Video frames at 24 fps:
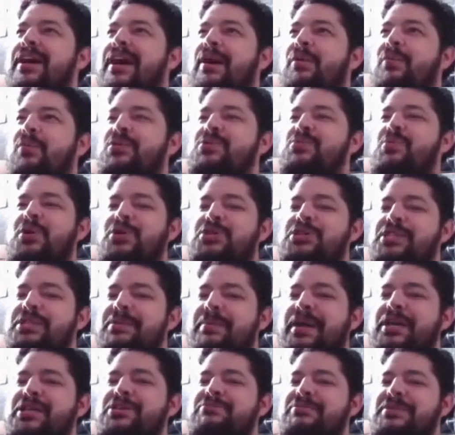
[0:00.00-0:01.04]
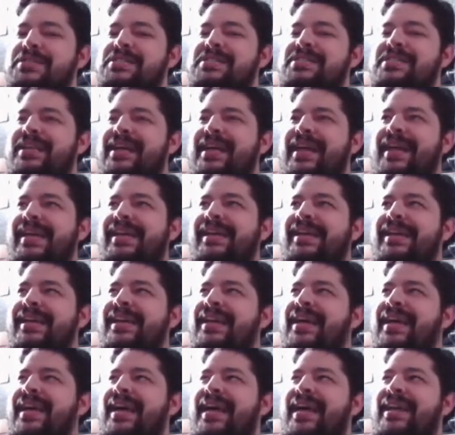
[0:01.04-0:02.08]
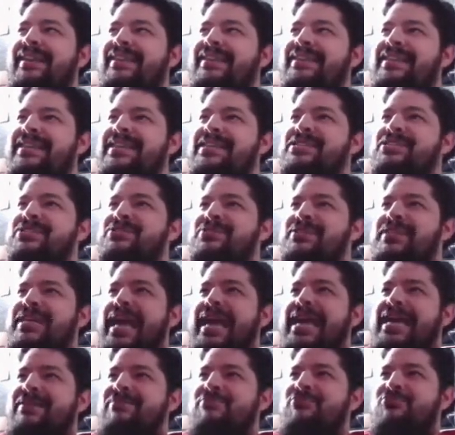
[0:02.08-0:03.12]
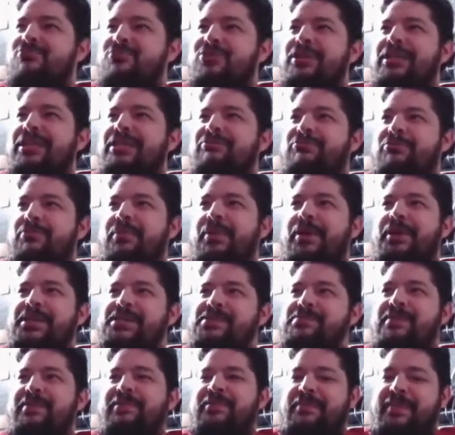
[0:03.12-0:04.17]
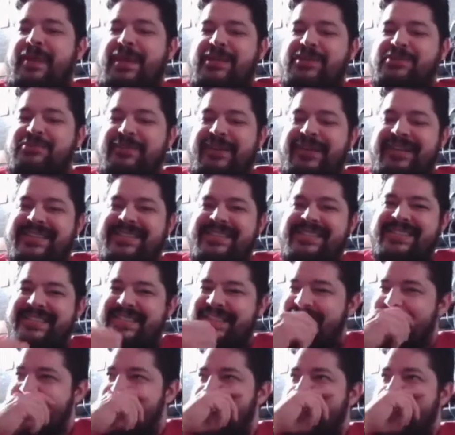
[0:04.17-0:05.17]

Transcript: I was watching The Matrix today, And this game really reminds me of the Matrix.